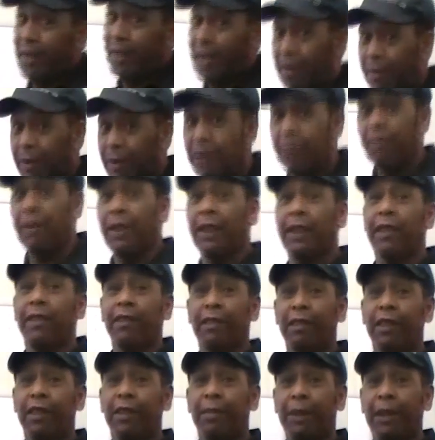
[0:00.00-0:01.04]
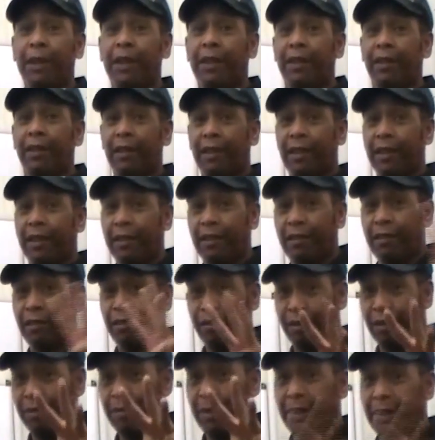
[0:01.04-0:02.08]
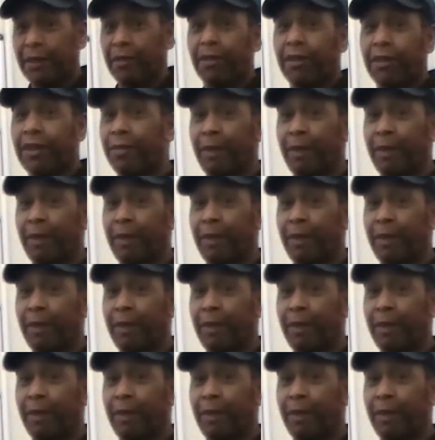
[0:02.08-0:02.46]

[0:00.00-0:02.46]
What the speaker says: how much money do you spend in 3 months on